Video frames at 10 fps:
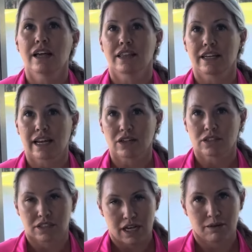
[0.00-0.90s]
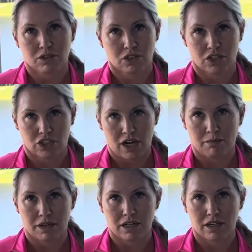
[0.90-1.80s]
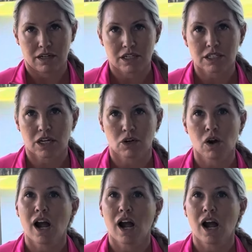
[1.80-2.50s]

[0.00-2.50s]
then now's the time to start shopping. So